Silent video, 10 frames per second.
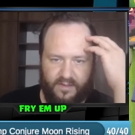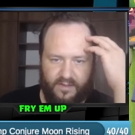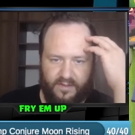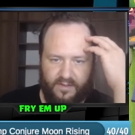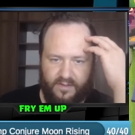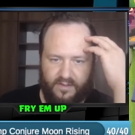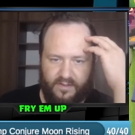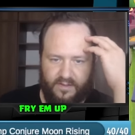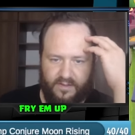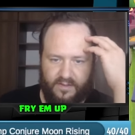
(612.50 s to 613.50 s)

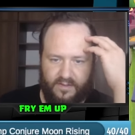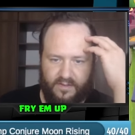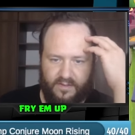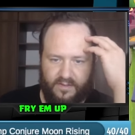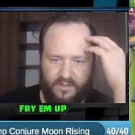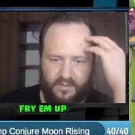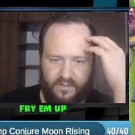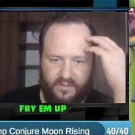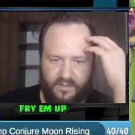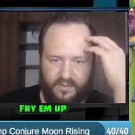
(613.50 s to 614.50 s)

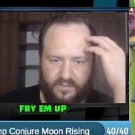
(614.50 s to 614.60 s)
Nobody speaks.